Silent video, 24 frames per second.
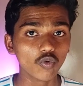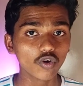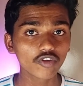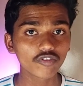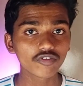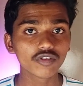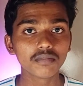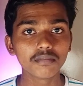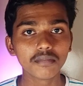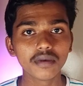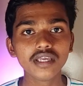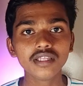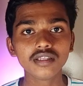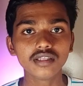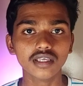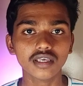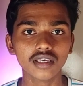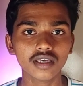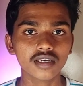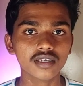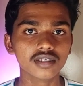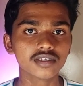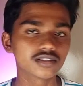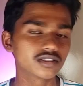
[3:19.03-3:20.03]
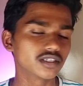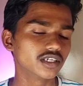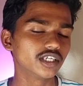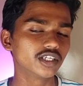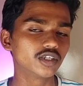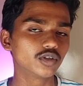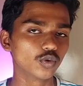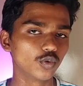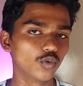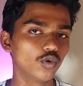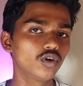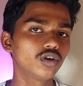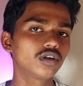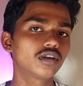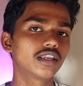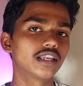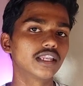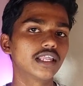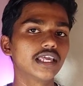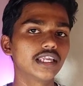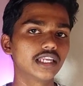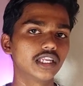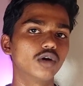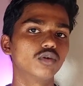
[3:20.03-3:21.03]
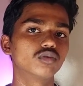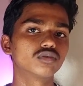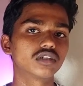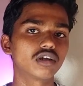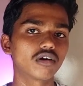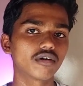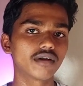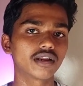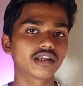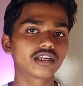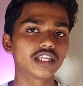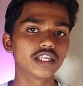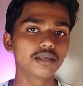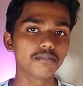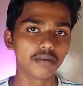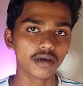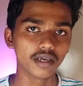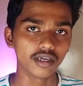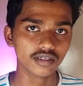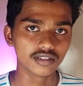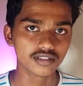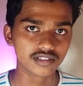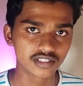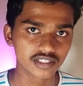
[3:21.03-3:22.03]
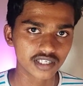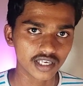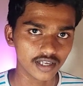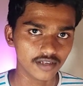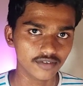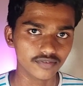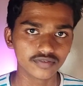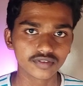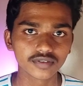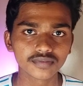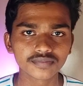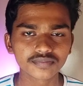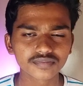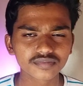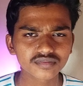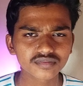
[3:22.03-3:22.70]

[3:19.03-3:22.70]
one of the main thing is it won't lay down correctly by itself